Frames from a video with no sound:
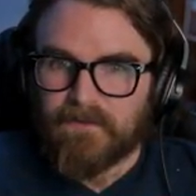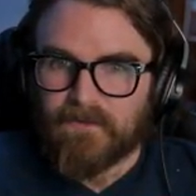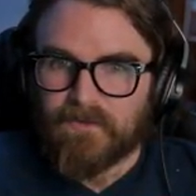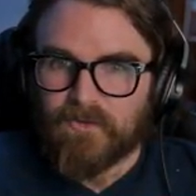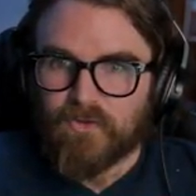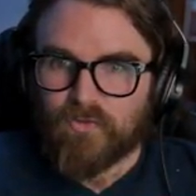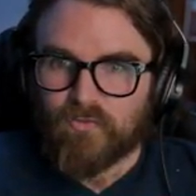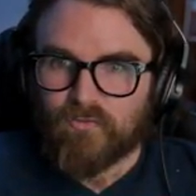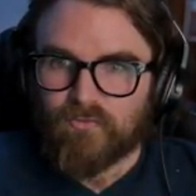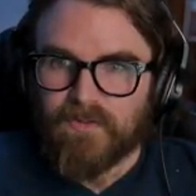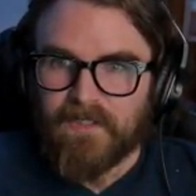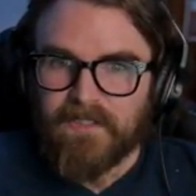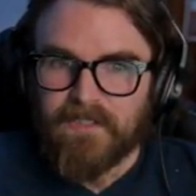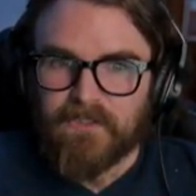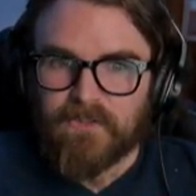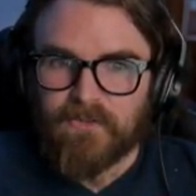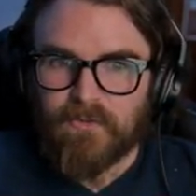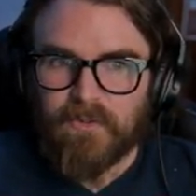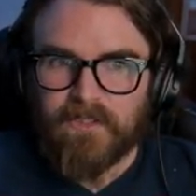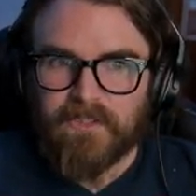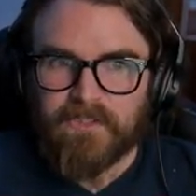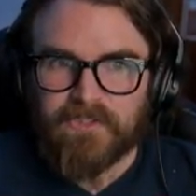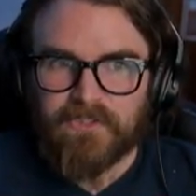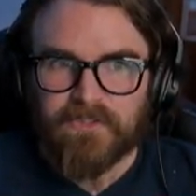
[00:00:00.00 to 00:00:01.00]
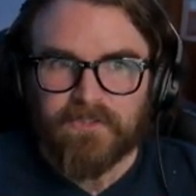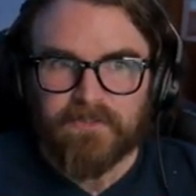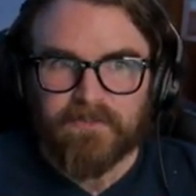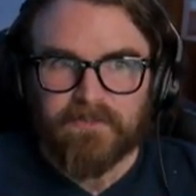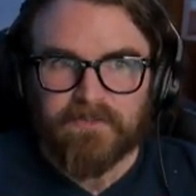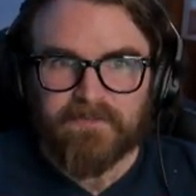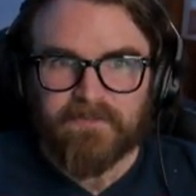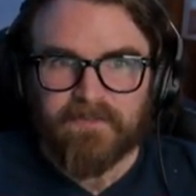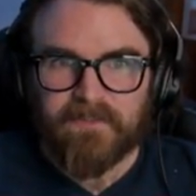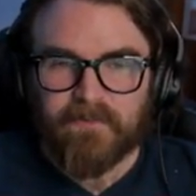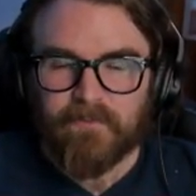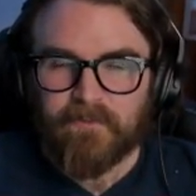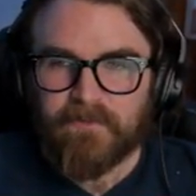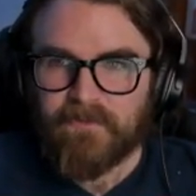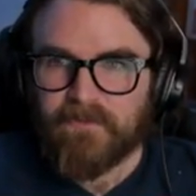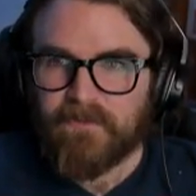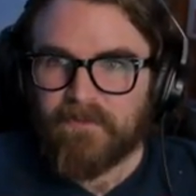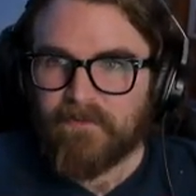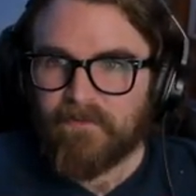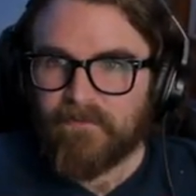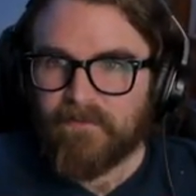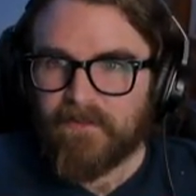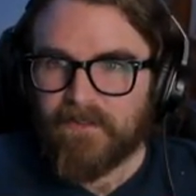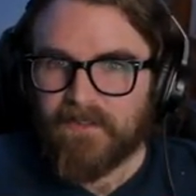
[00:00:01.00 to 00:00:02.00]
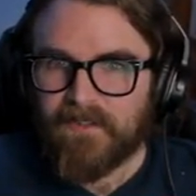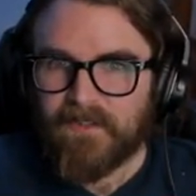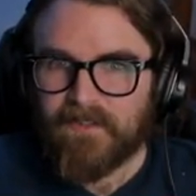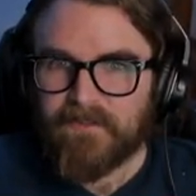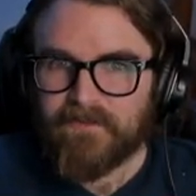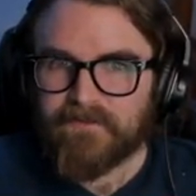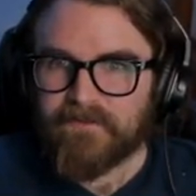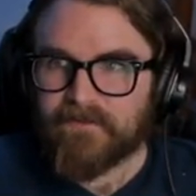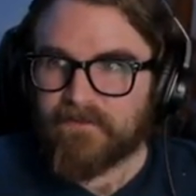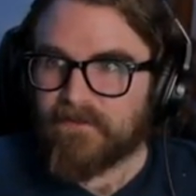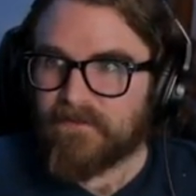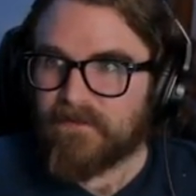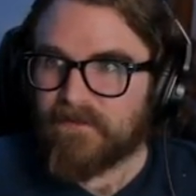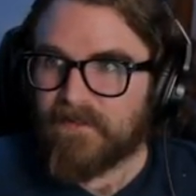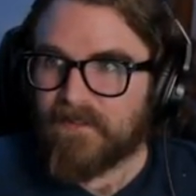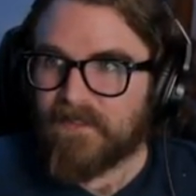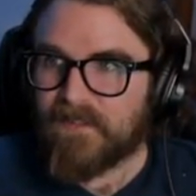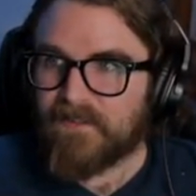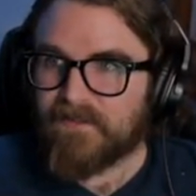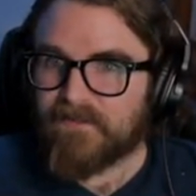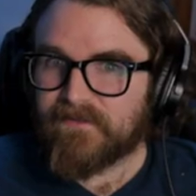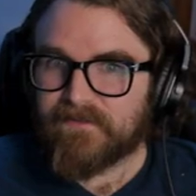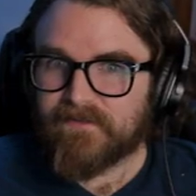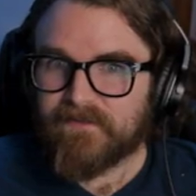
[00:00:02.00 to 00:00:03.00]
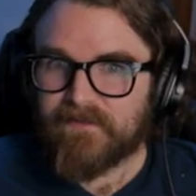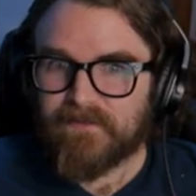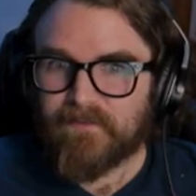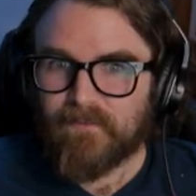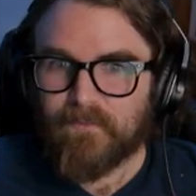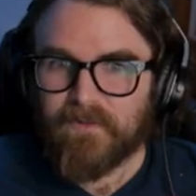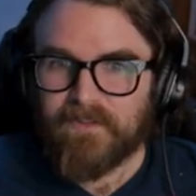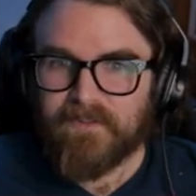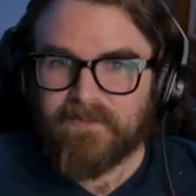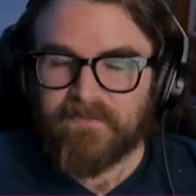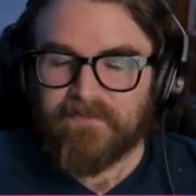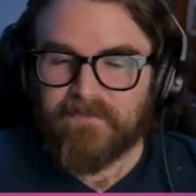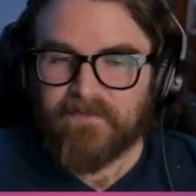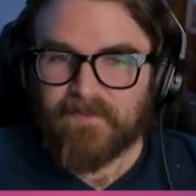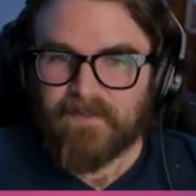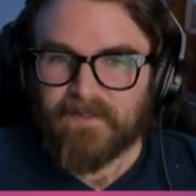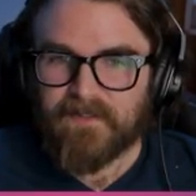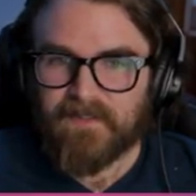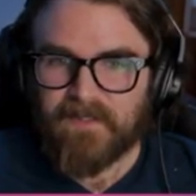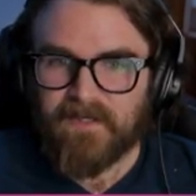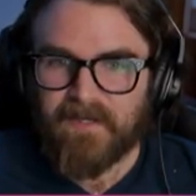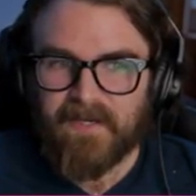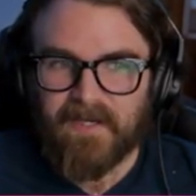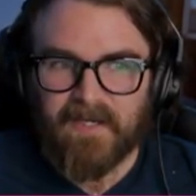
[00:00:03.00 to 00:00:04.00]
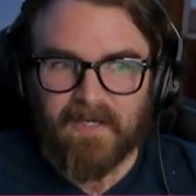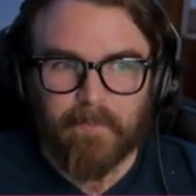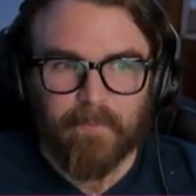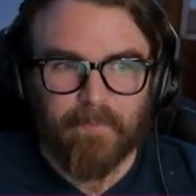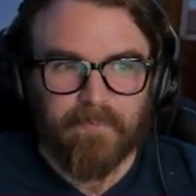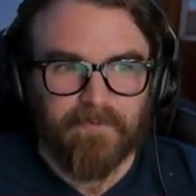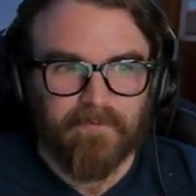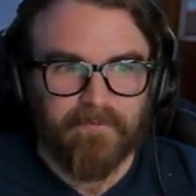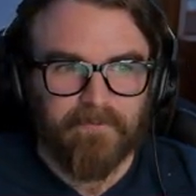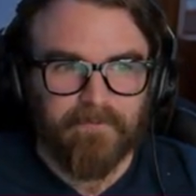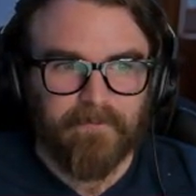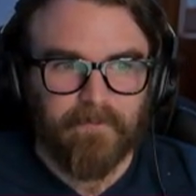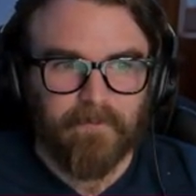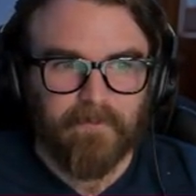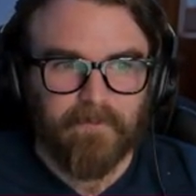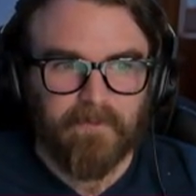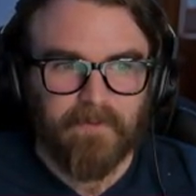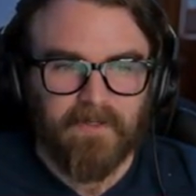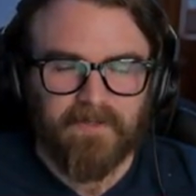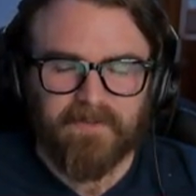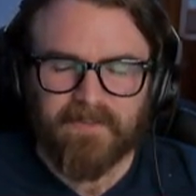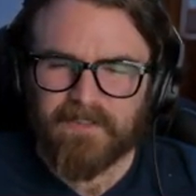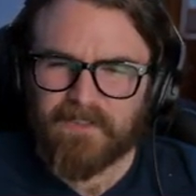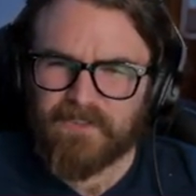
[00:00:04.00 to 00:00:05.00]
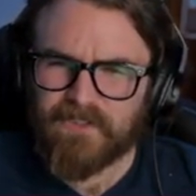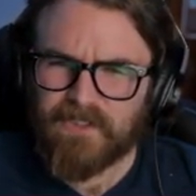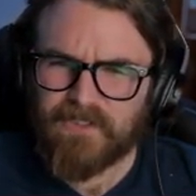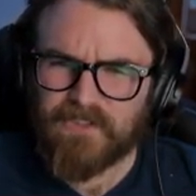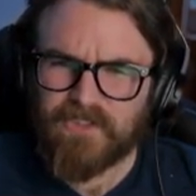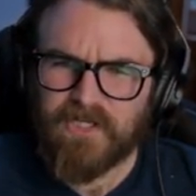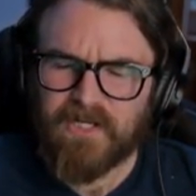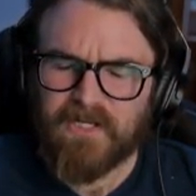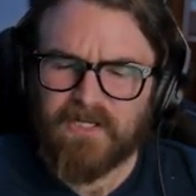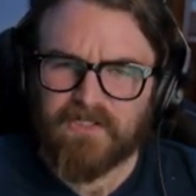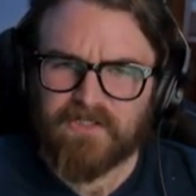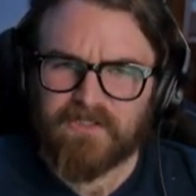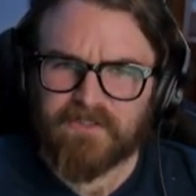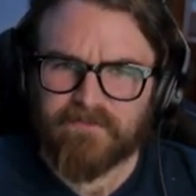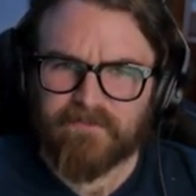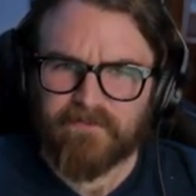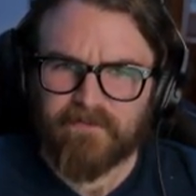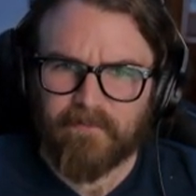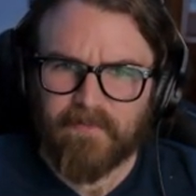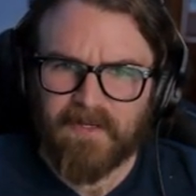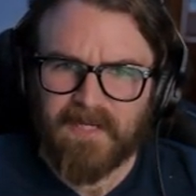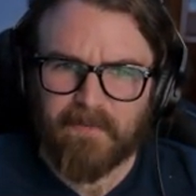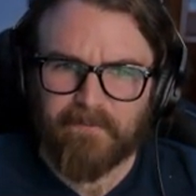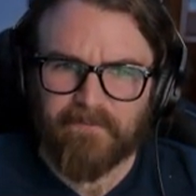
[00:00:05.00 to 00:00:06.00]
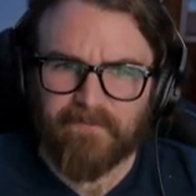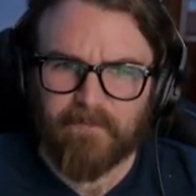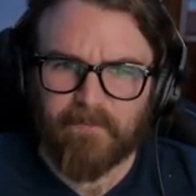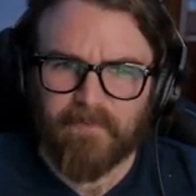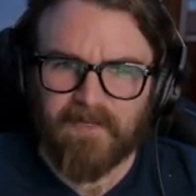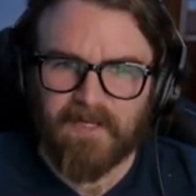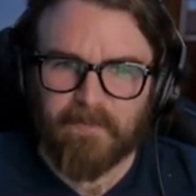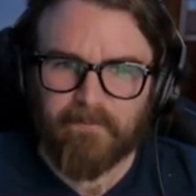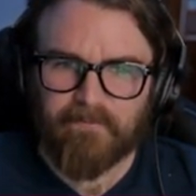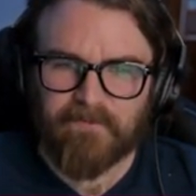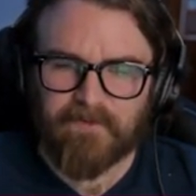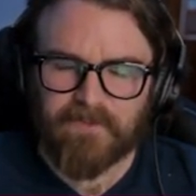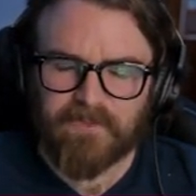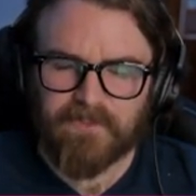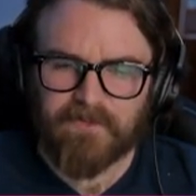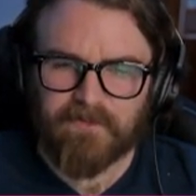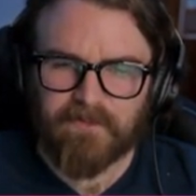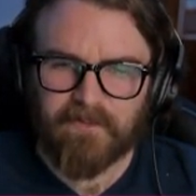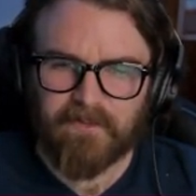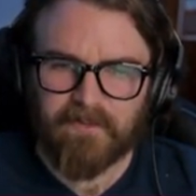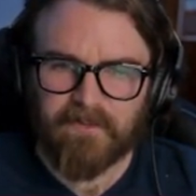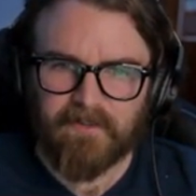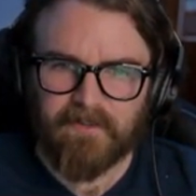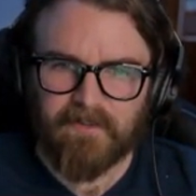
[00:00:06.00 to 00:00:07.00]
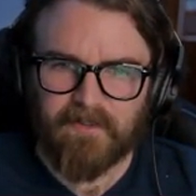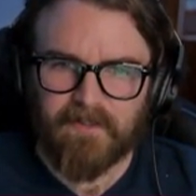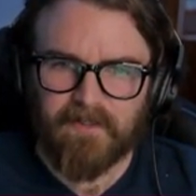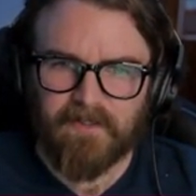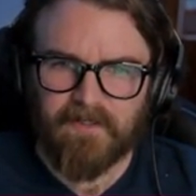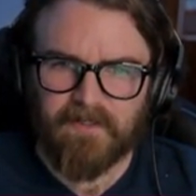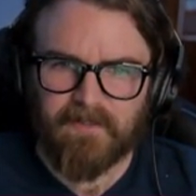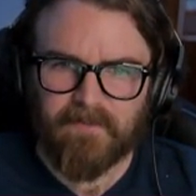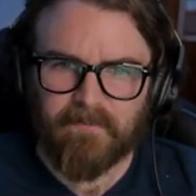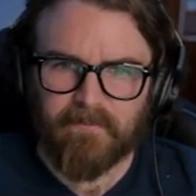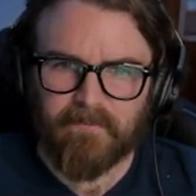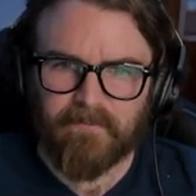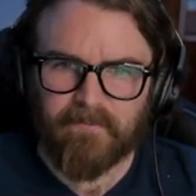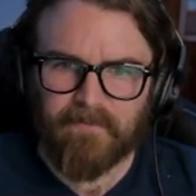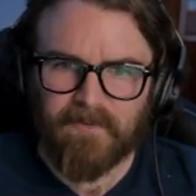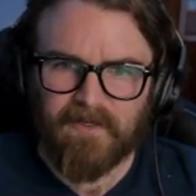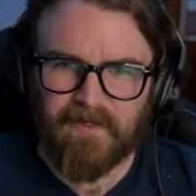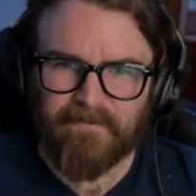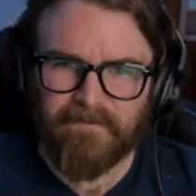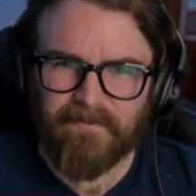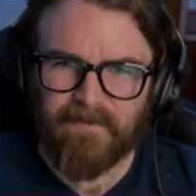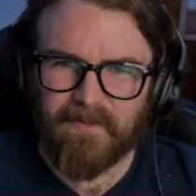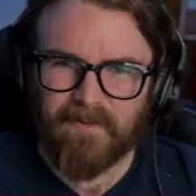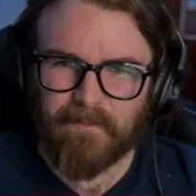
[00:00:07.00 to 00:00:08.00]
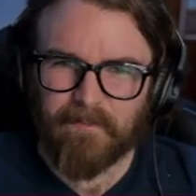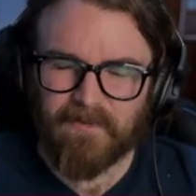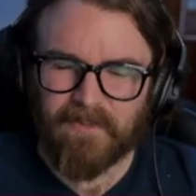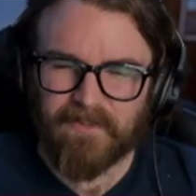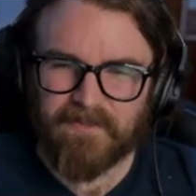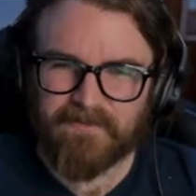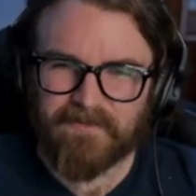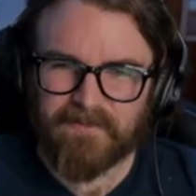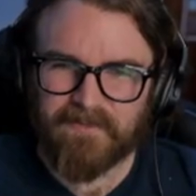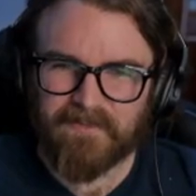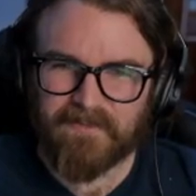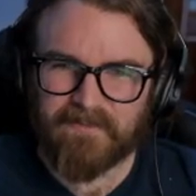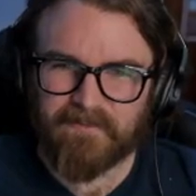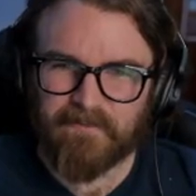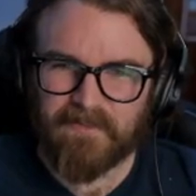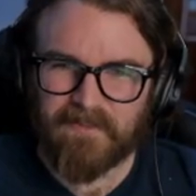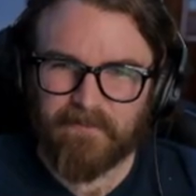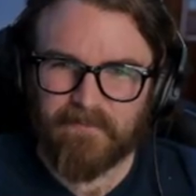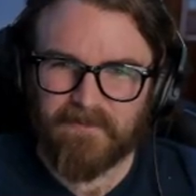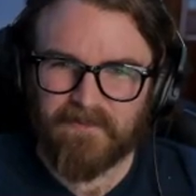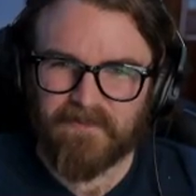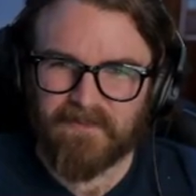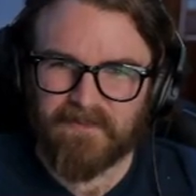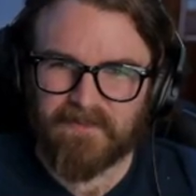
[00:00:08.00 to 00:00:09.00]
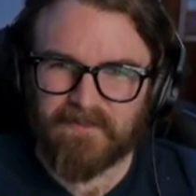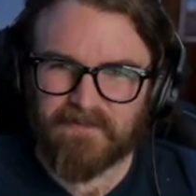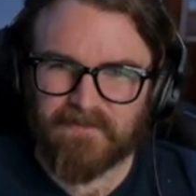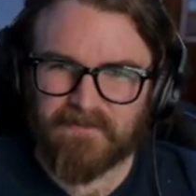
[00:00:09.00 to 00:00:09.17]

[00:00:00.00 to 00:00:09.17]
Great question. Does anyone know the answer to that? What is the cap for? I think it, it changes for map for map for sure. Um, I feel like Bright Sands might be like